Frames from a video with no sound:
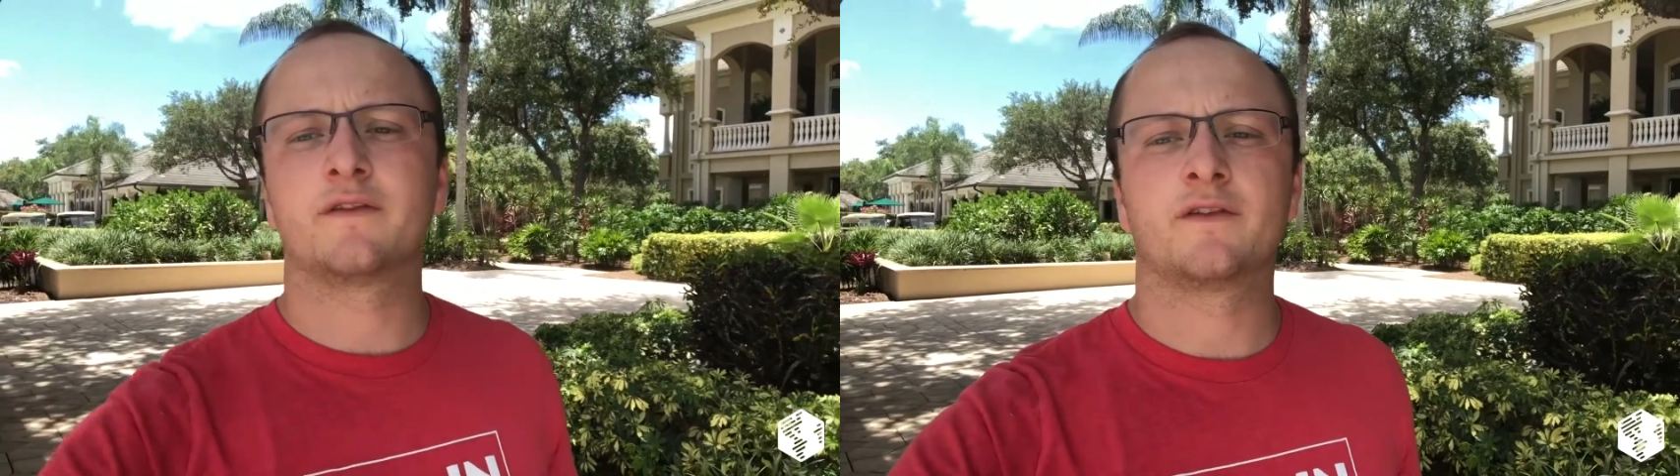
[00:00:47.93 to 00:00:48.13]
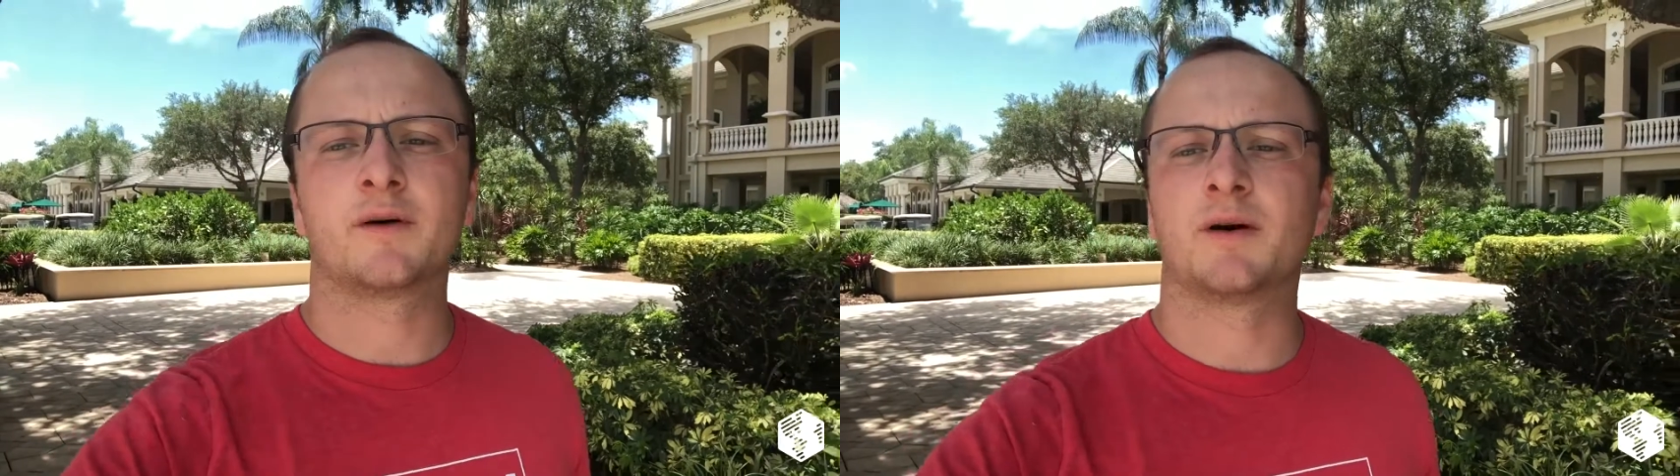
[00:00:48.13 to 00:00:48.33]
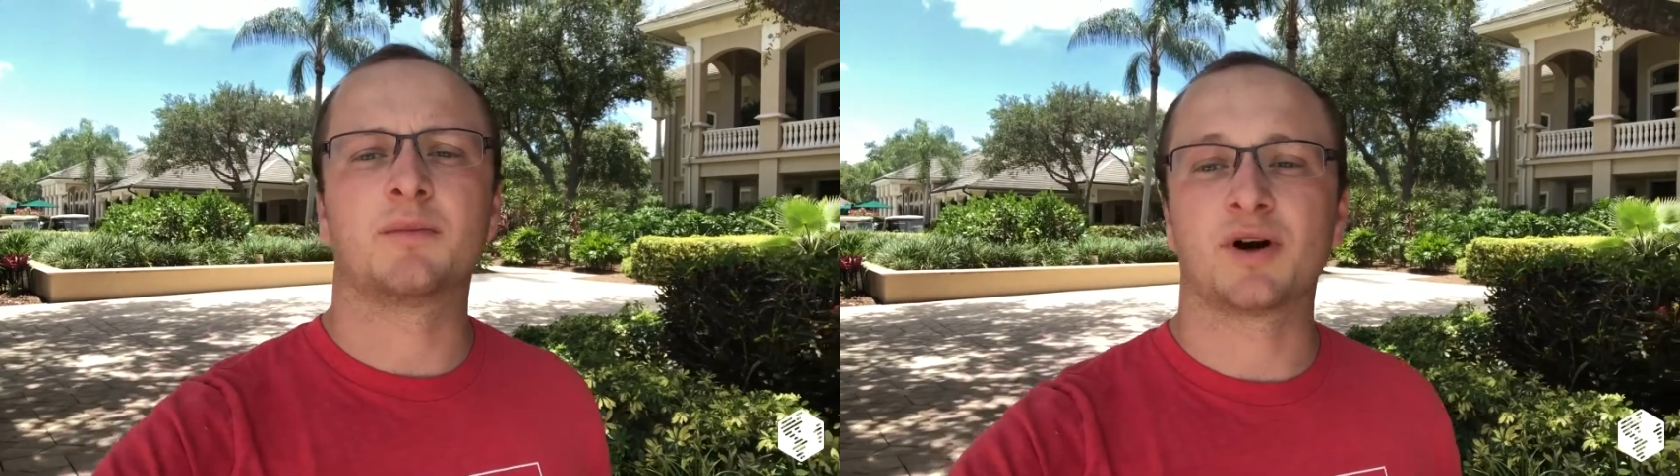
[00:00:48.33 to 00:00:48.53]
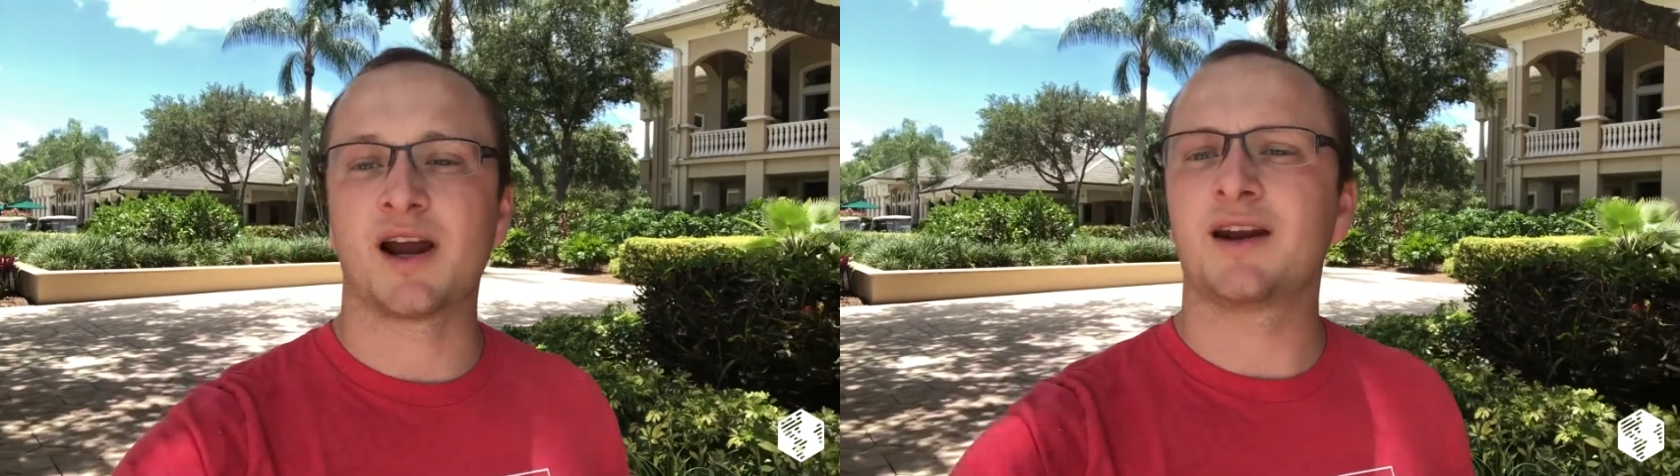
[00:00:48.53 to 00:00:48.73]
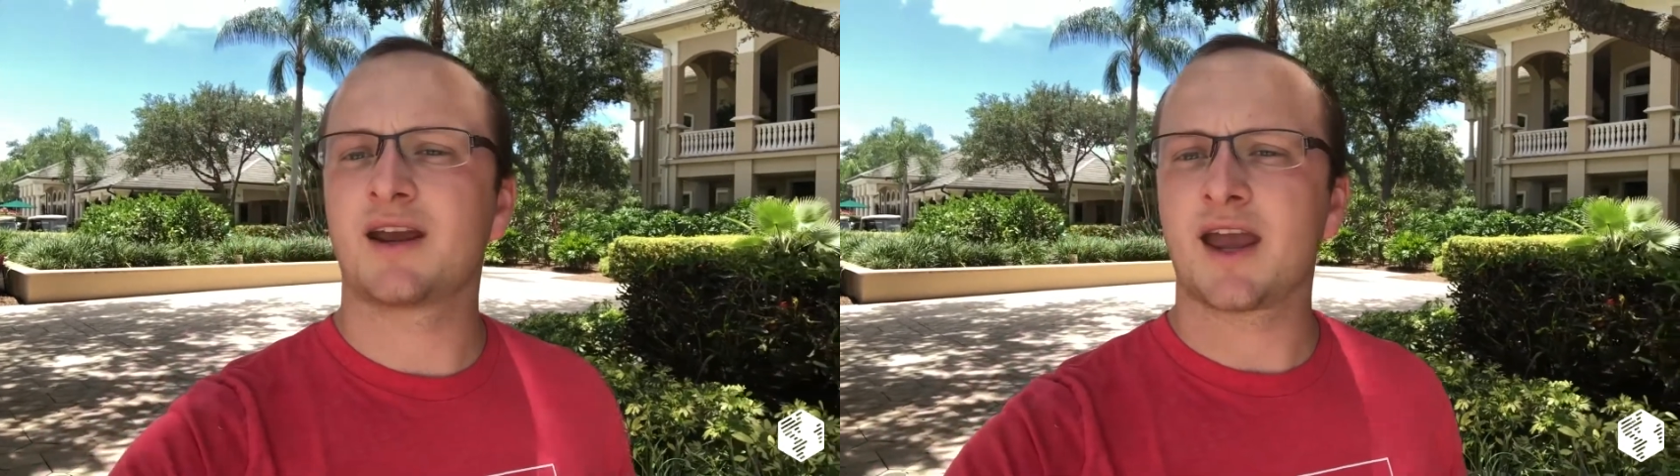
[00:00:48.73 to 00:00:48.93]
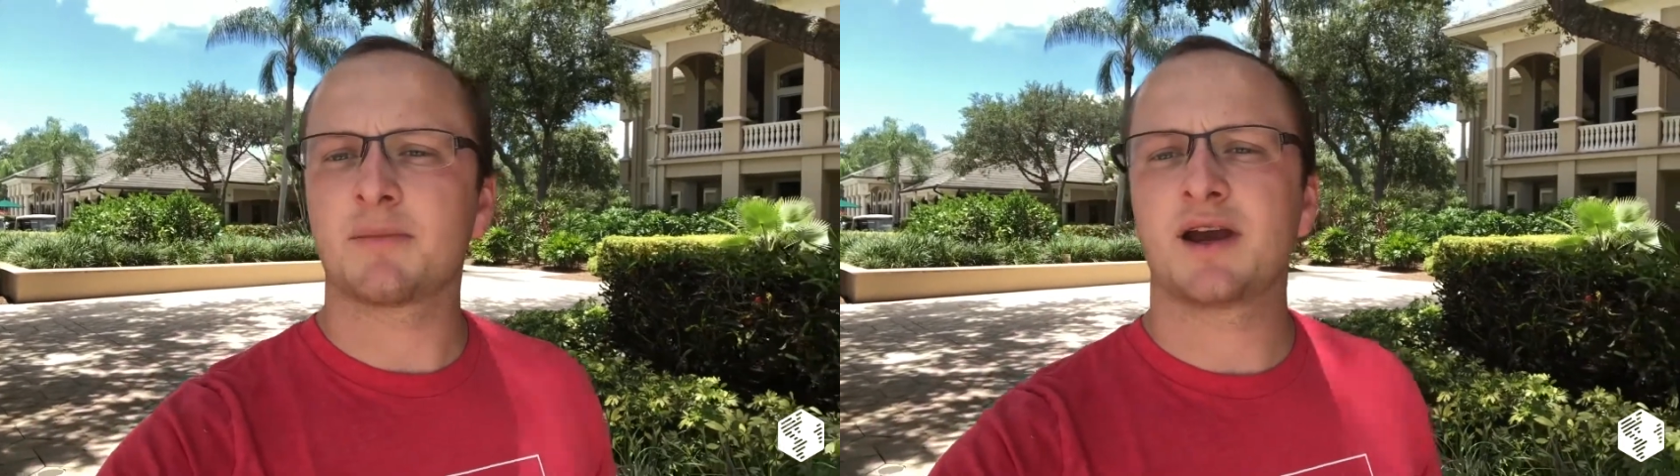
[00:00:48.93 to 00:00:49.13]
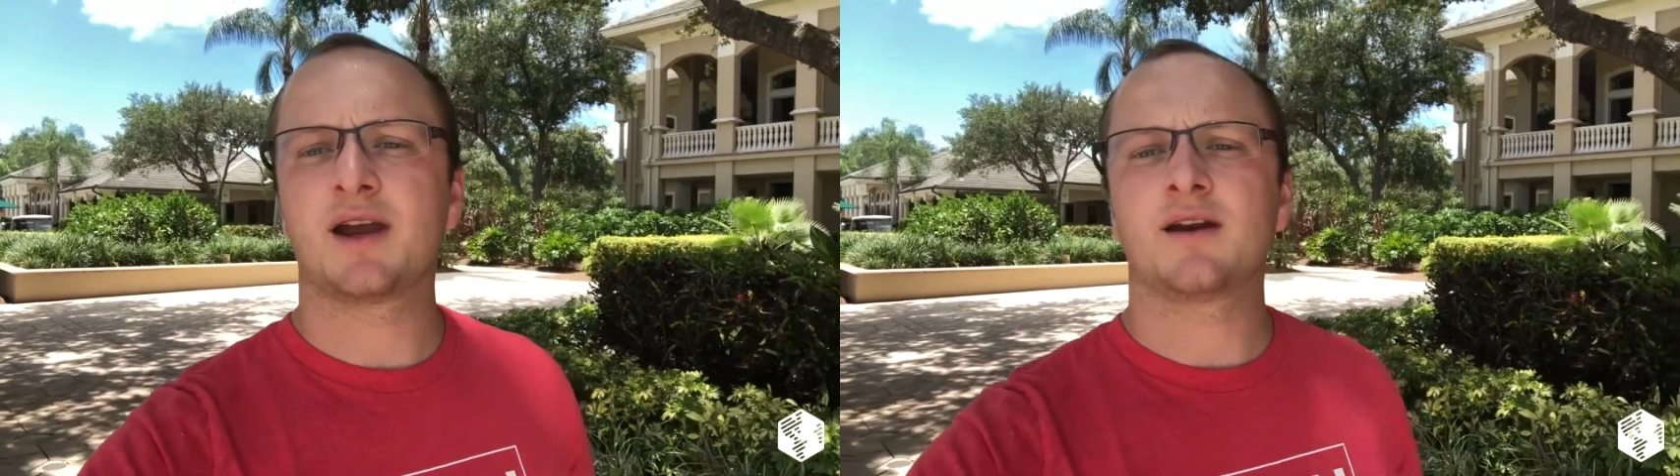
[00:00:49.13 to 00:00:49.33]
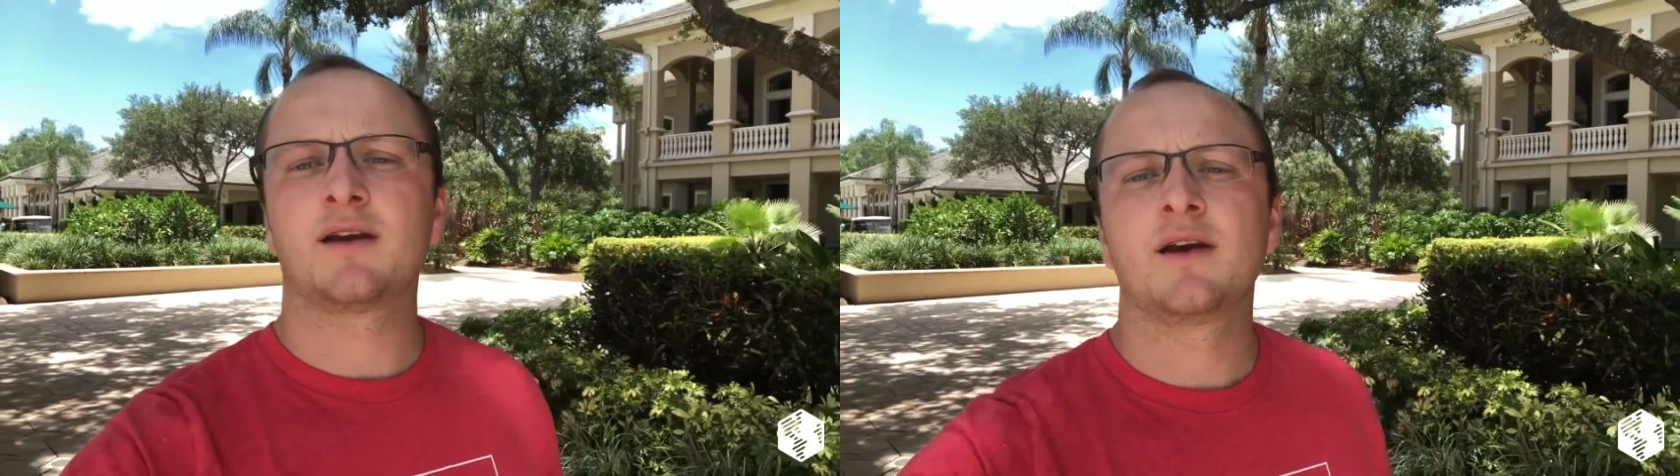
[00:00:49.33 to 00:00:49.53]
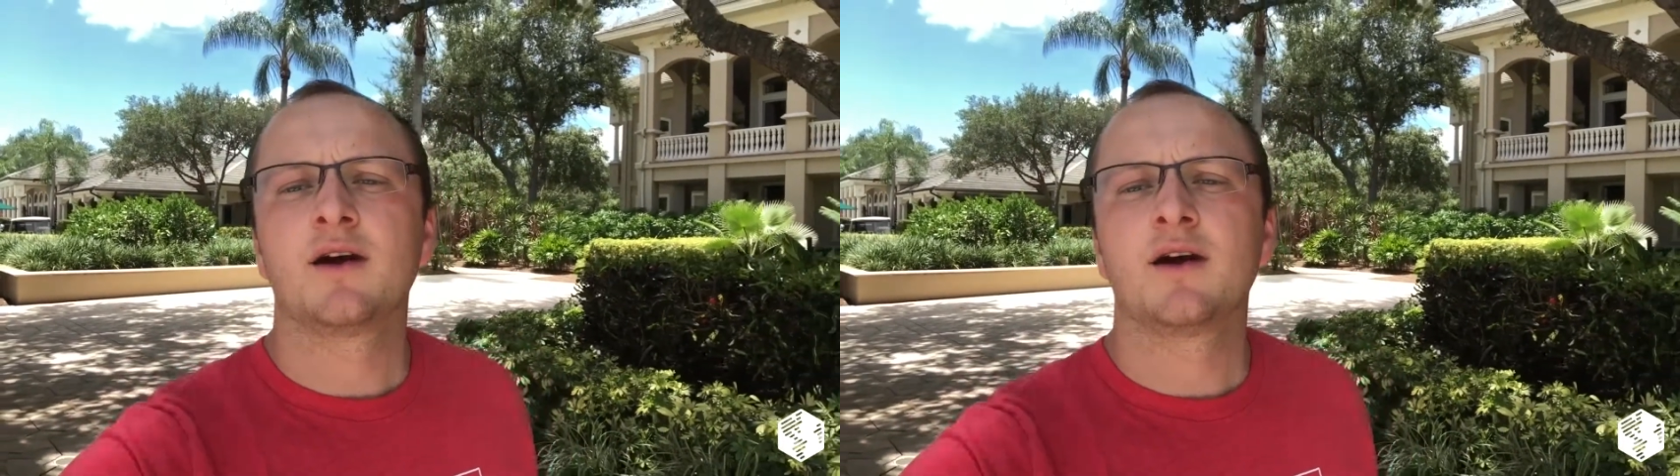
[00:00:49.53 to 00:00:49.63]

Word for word: of a branded campaign,